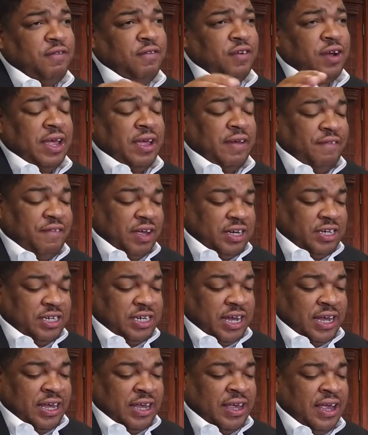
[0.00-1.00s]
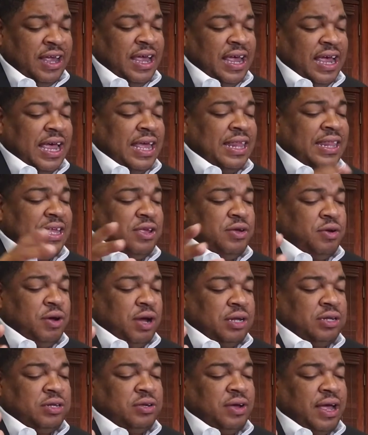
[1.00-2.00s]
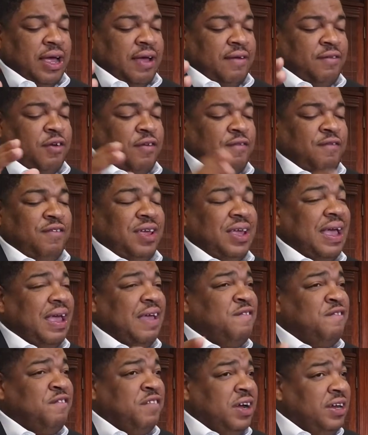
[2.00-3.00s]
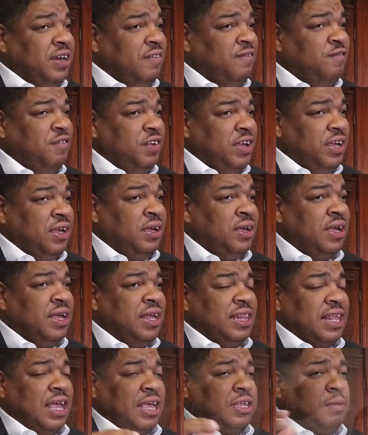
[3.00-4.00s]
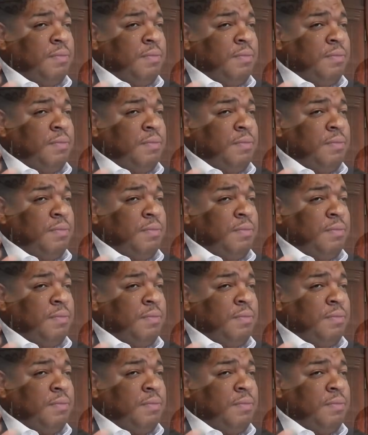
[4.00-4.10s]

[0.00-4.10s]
for FHA. And then you also have your VA funding fee. That's a